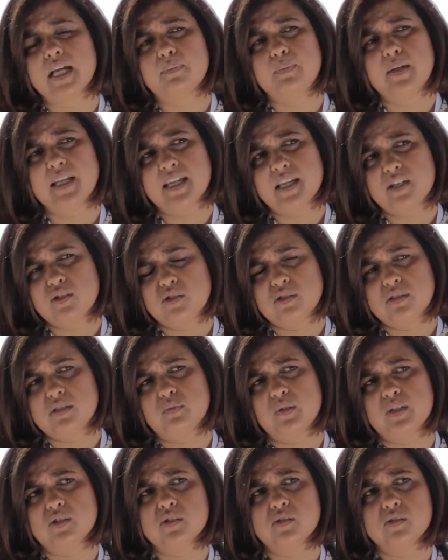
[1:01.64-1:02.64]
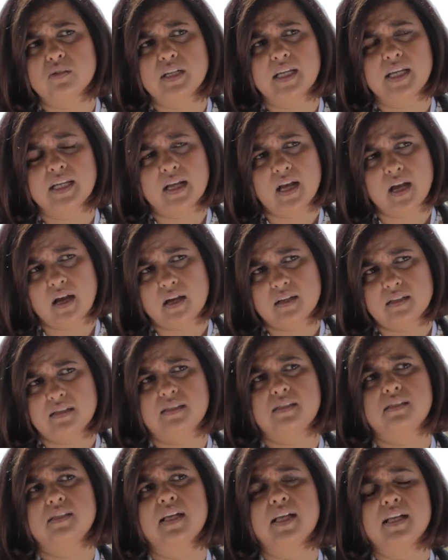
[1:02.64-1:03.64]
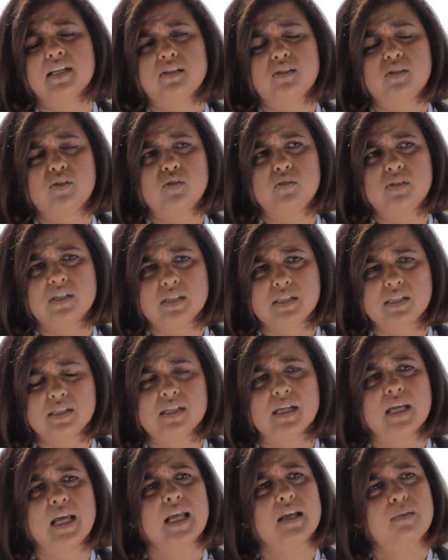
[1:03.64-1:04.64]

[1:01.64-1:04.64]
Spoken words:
applications which could enhance students'